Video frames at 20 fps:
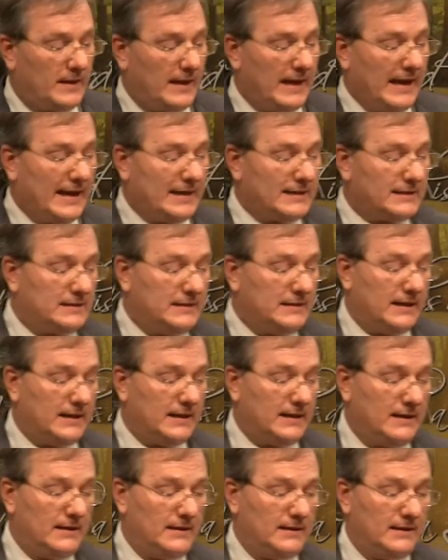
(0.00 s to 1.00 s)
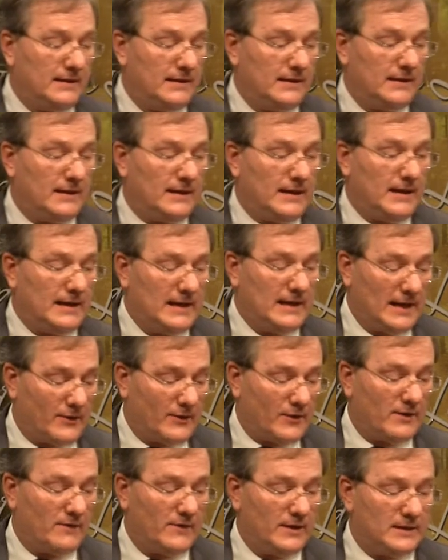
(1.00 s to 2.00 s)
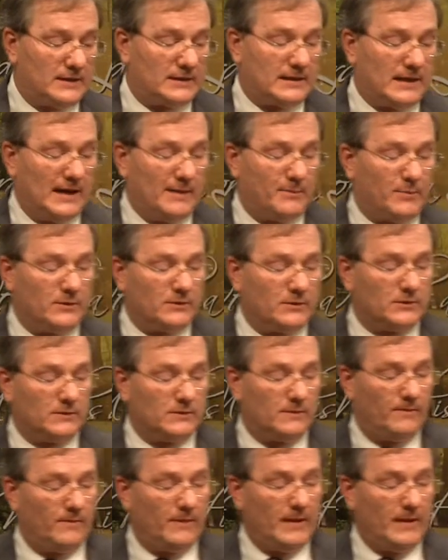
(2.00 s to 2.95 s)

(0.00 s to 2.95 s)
as did another of the disciples.